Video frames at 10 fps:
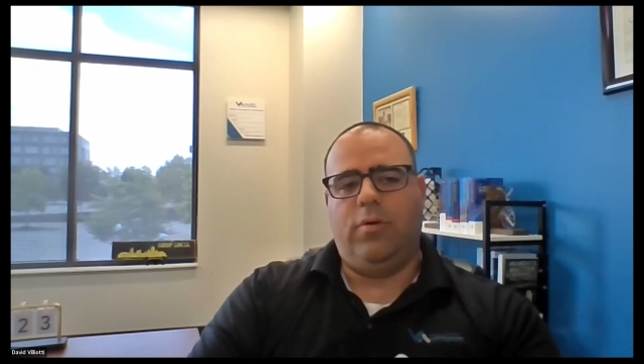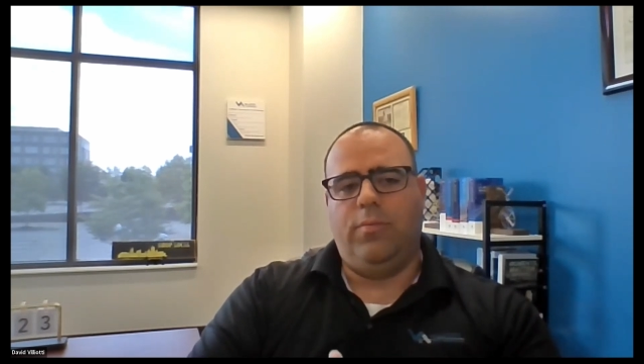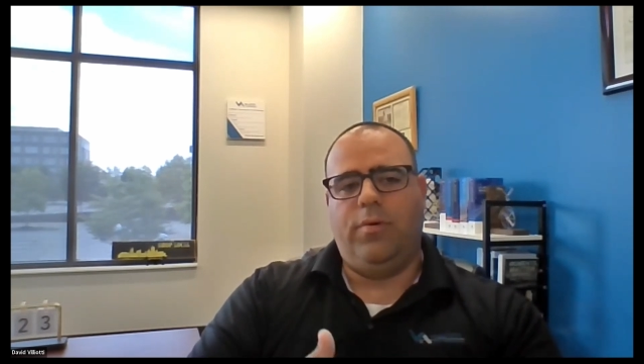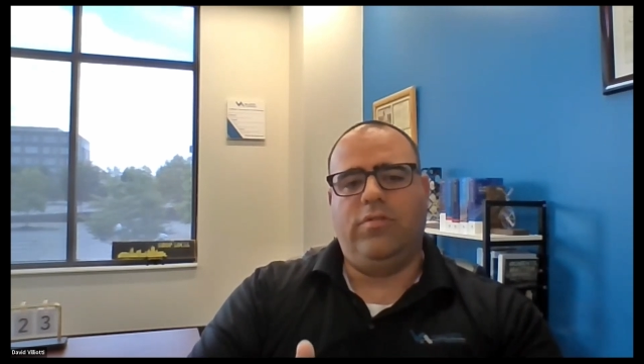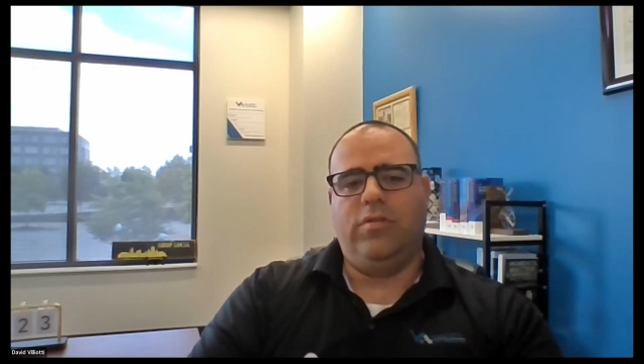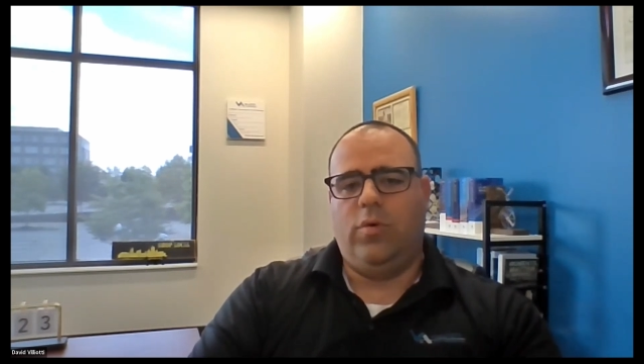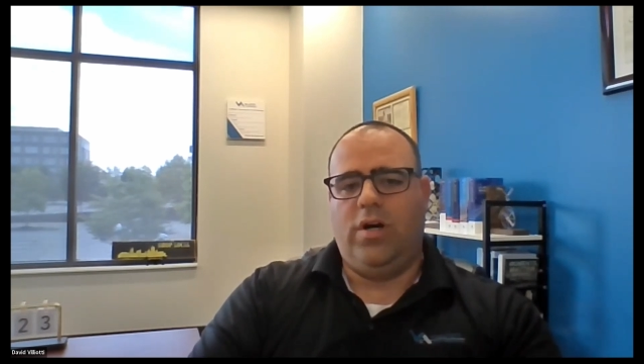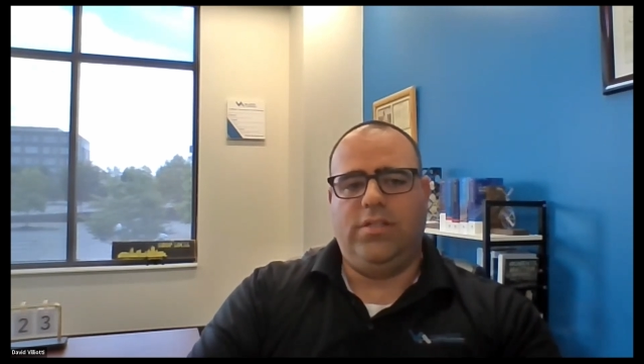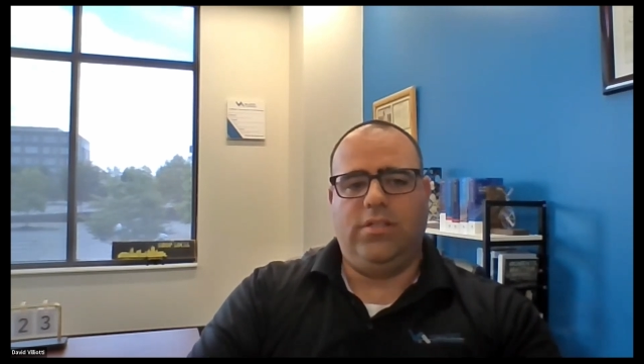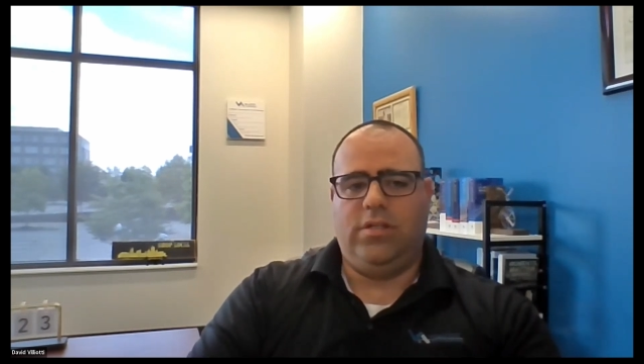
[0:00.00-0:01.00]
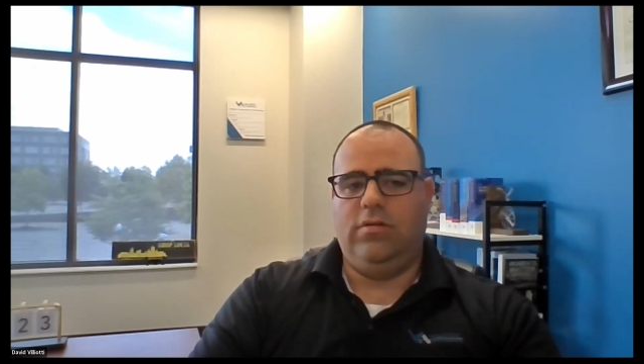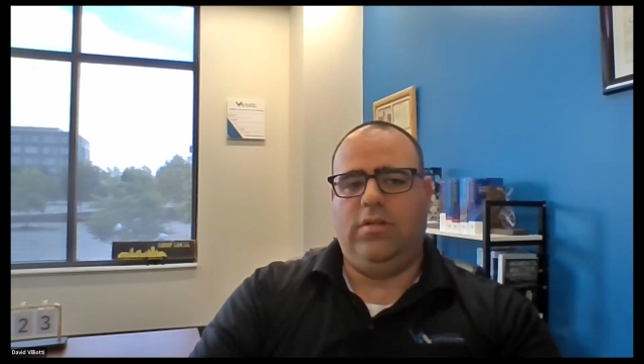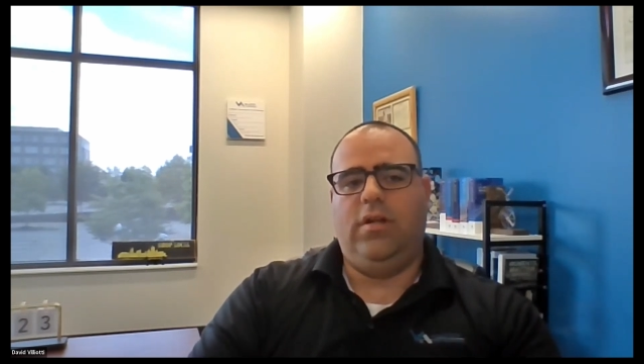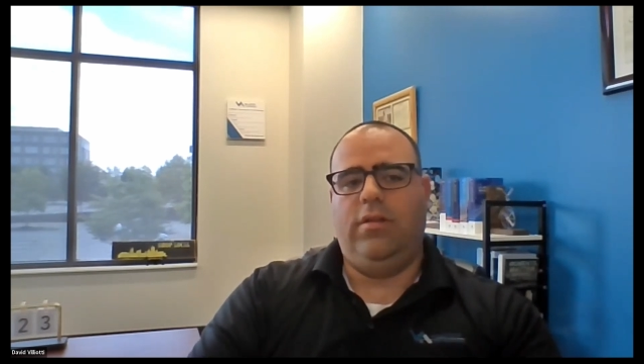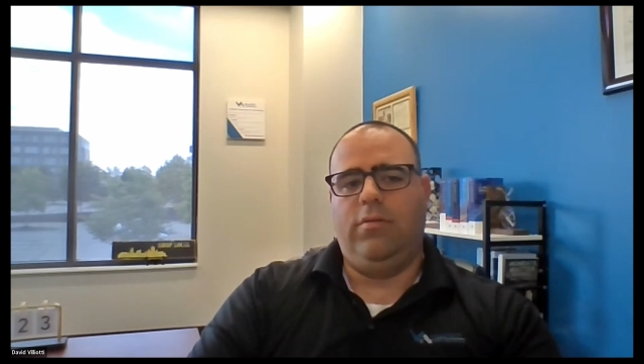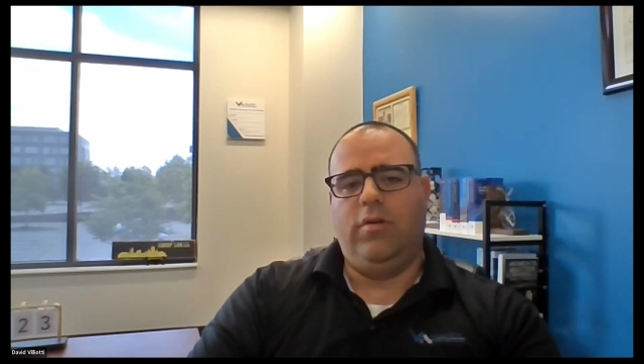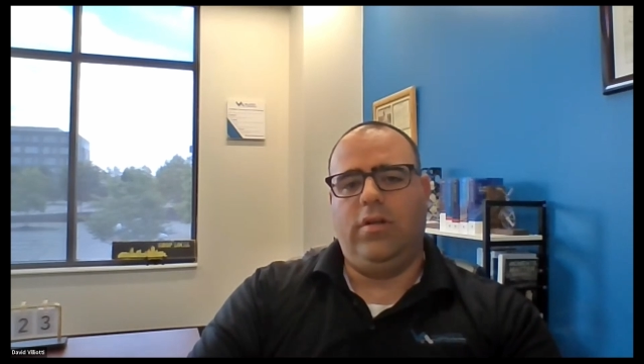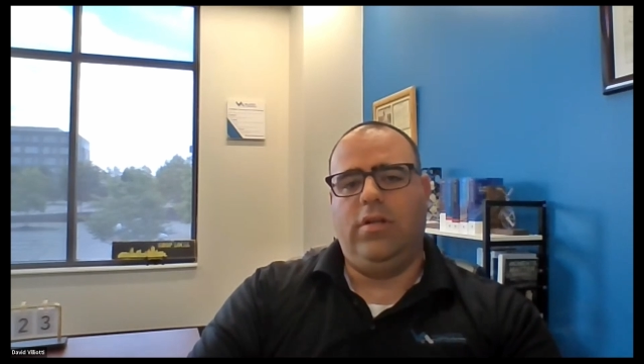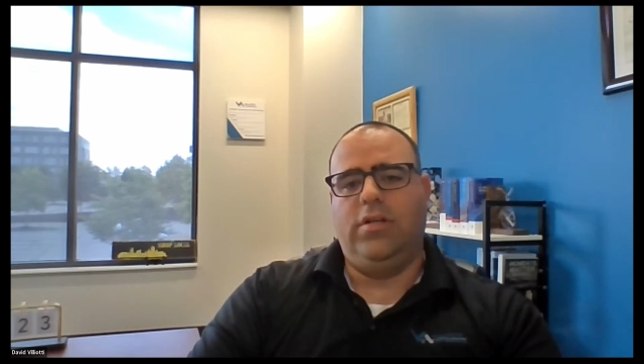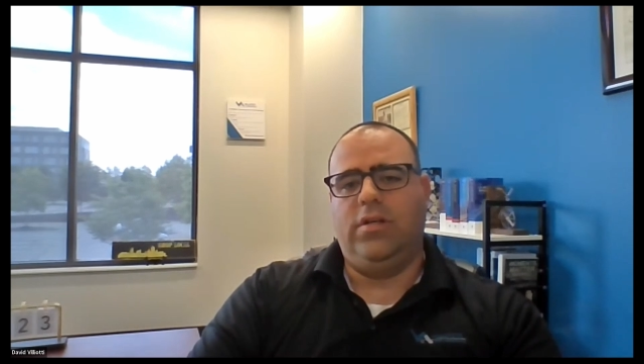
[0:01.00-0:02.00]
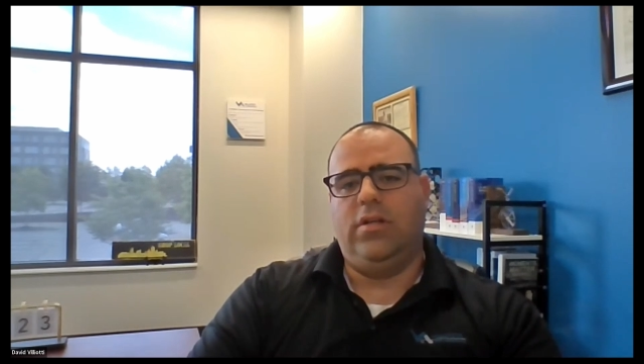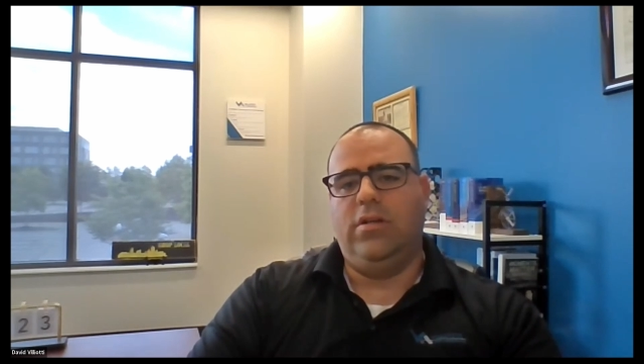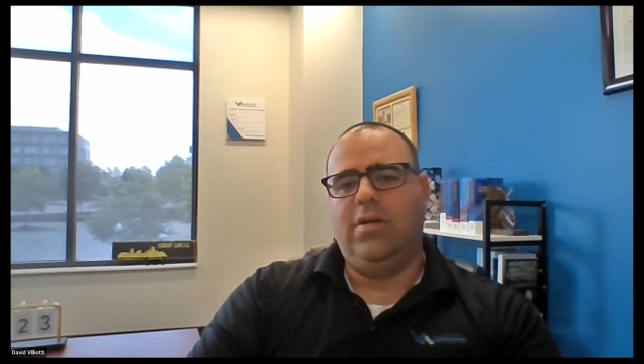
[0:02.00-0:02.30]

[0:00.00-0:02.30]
proposal wise is all done through Ignition.